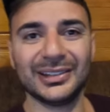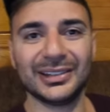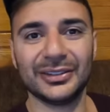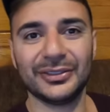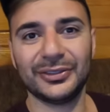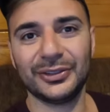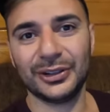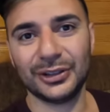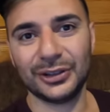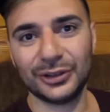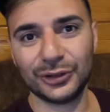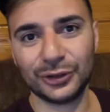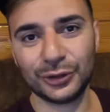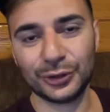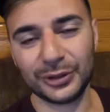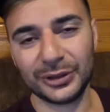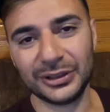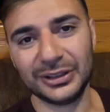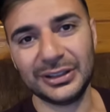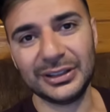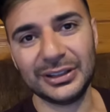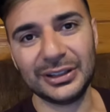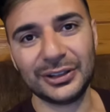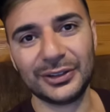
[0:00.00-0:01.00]
If you
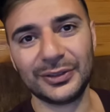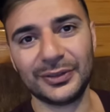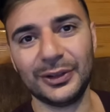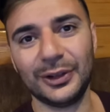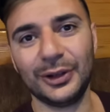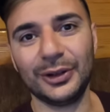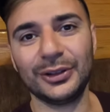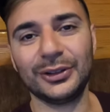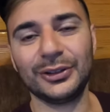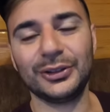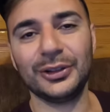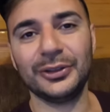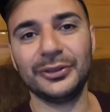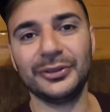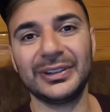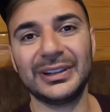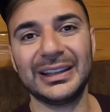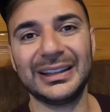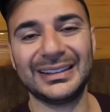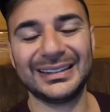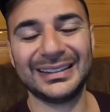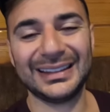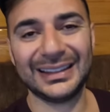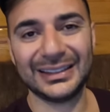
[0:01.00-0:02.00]
enjoyed this vlog, don't
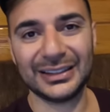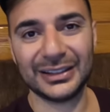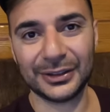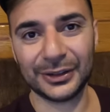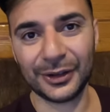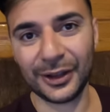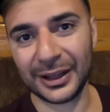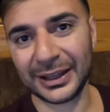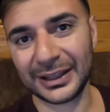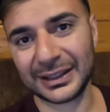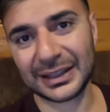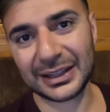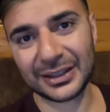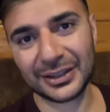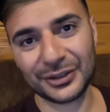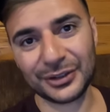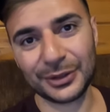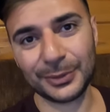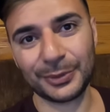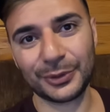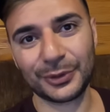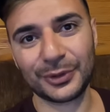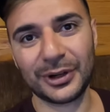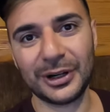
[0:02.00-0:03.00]
forget to hit the like and
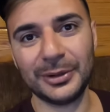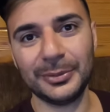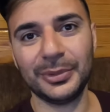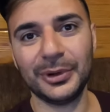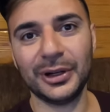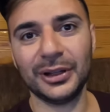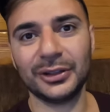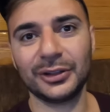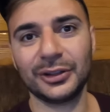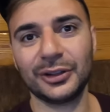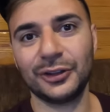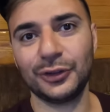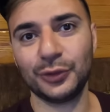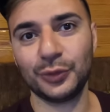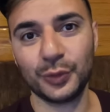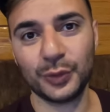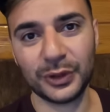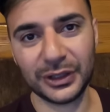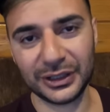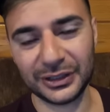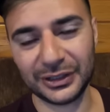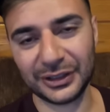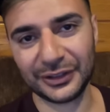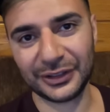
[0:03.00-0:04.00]
subscribe button, because it
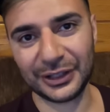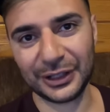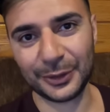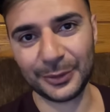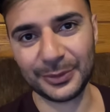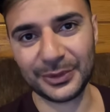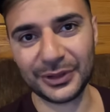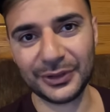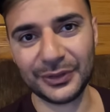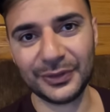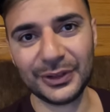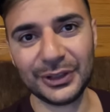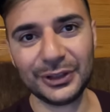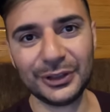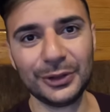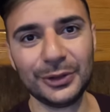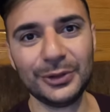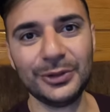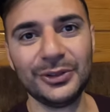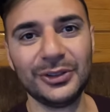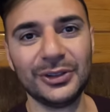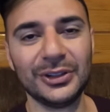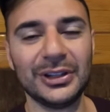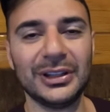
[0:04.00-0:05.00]
really does help these
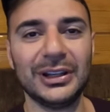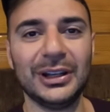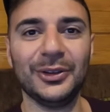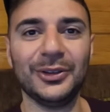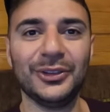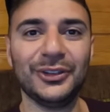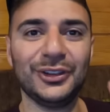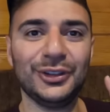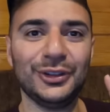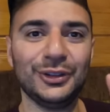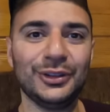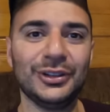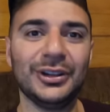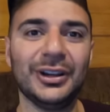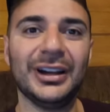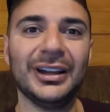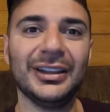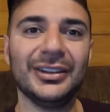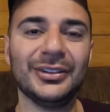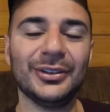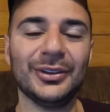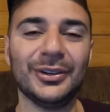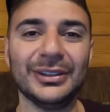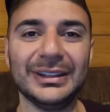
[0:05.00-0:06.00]
videos, and I'll see you
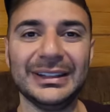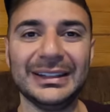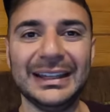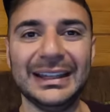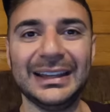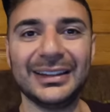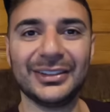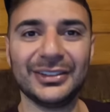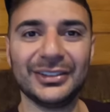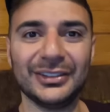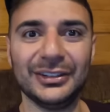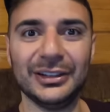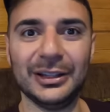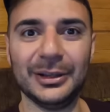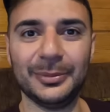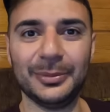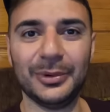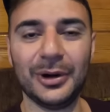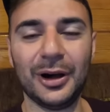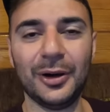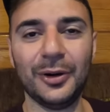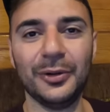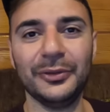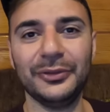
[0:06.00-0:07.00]
guys on the next
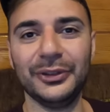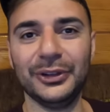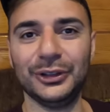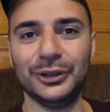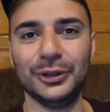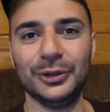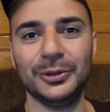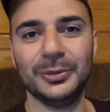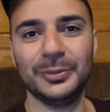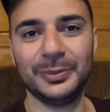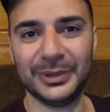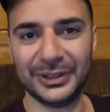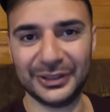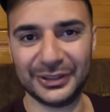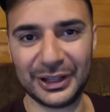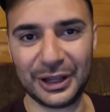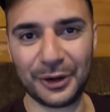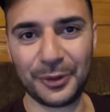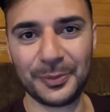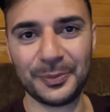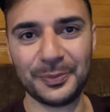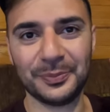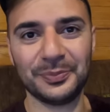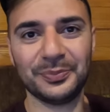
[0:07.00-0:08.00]
Nepal video. Peace
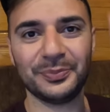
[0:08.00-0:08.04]
out.